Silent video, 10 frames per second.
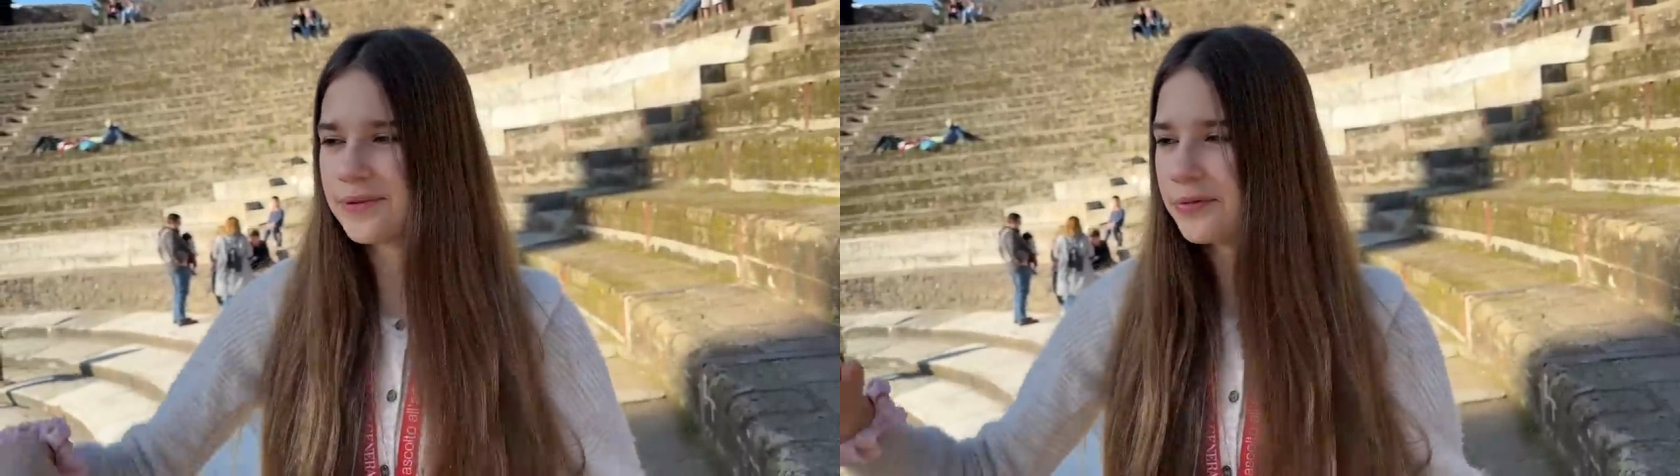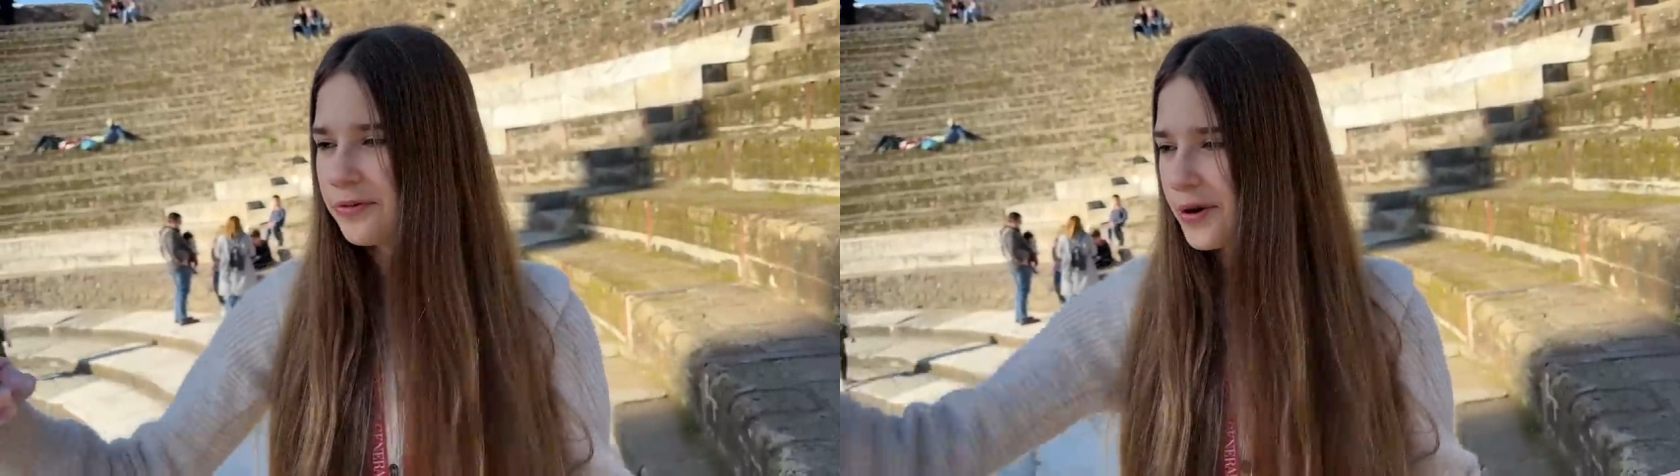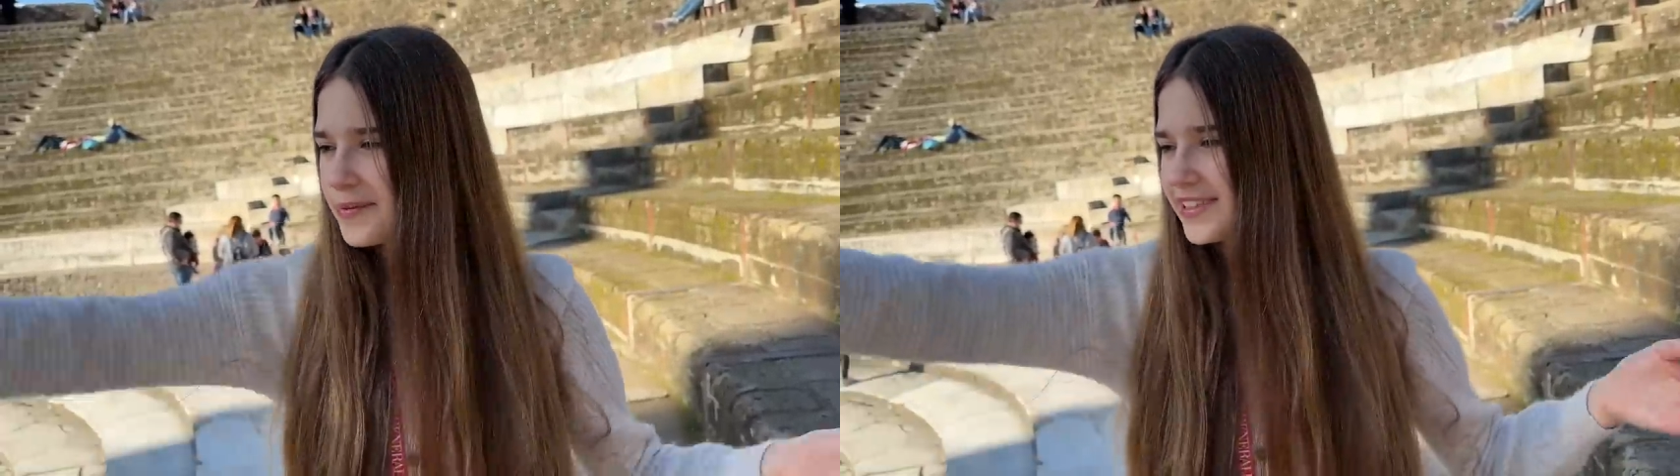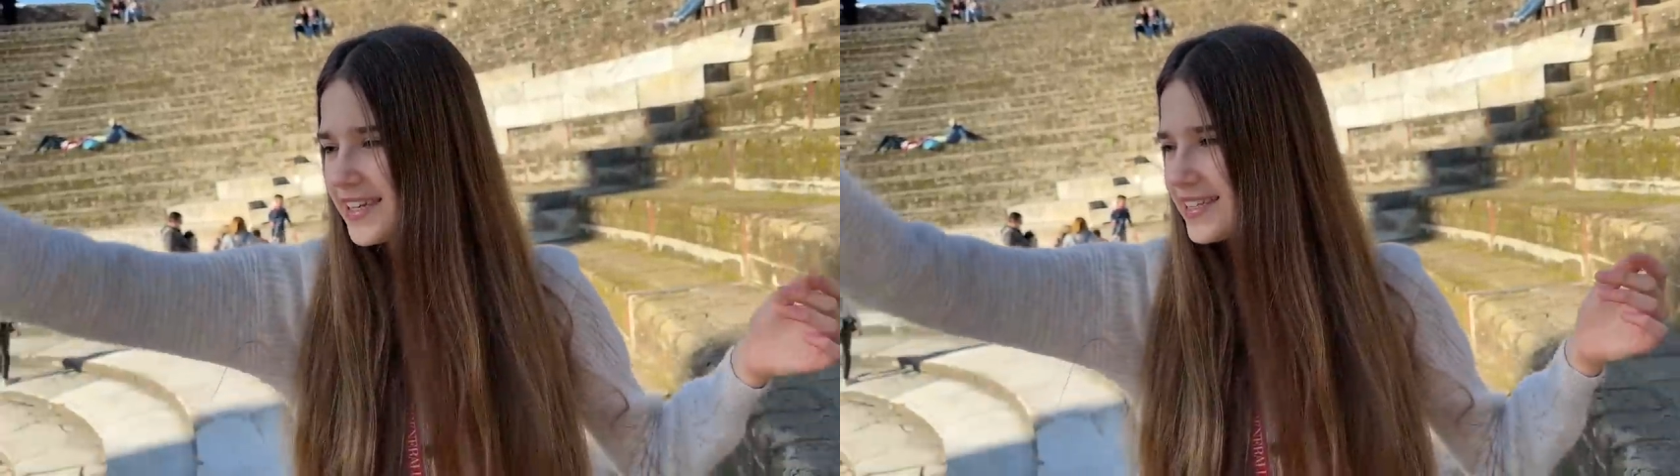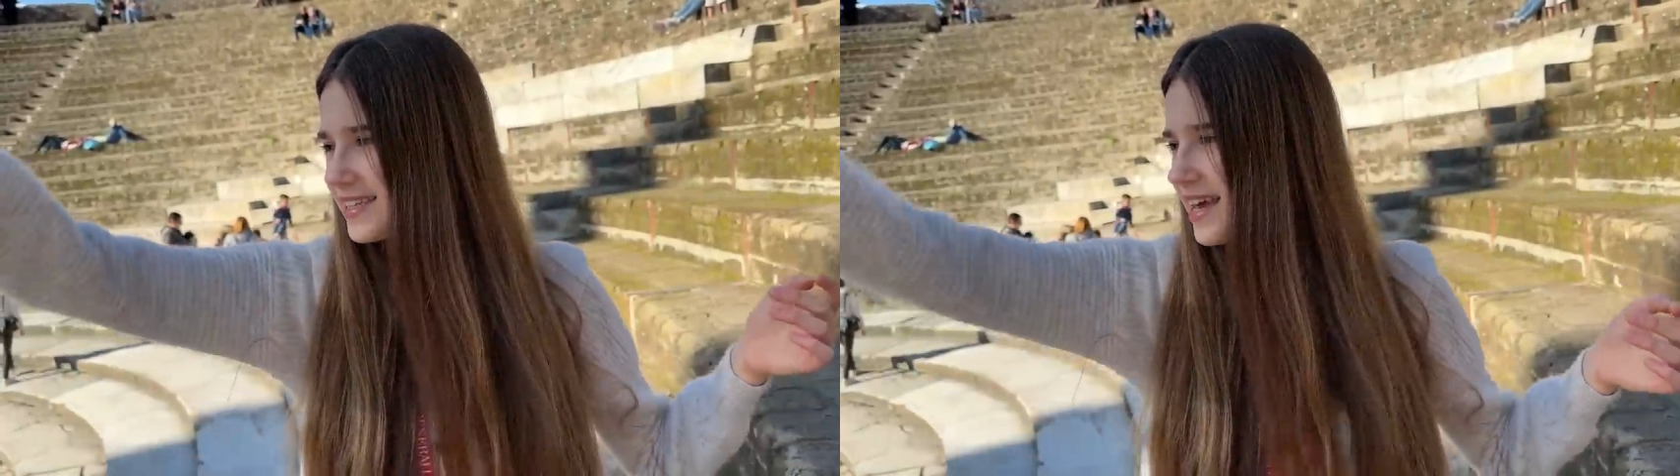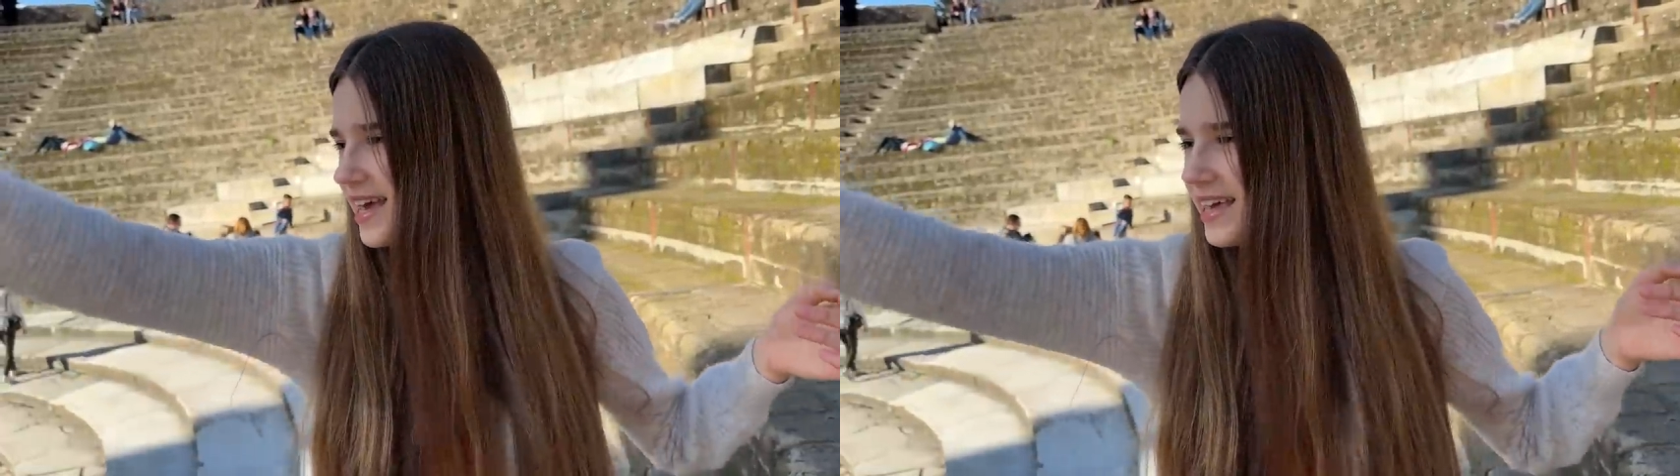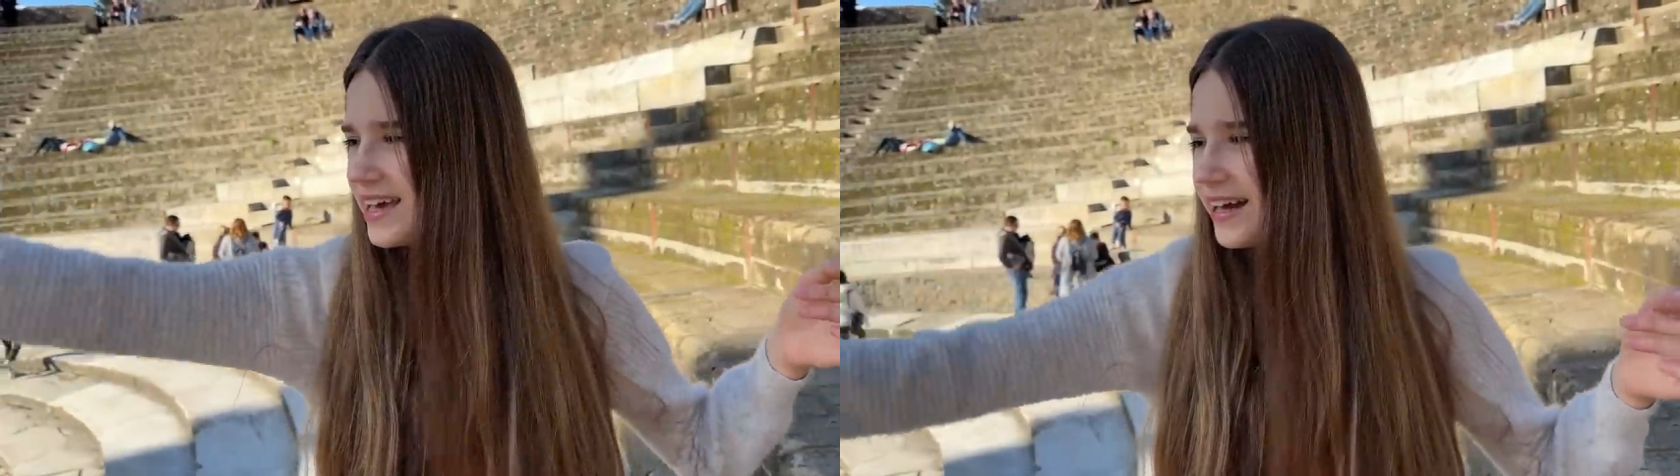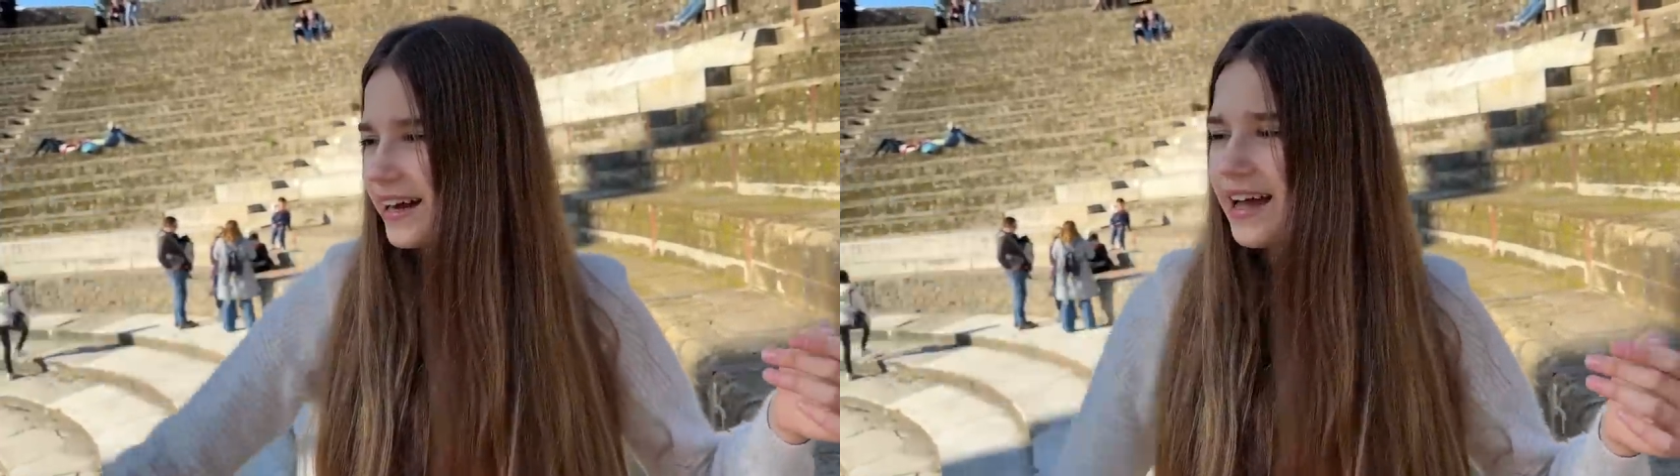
and performances here.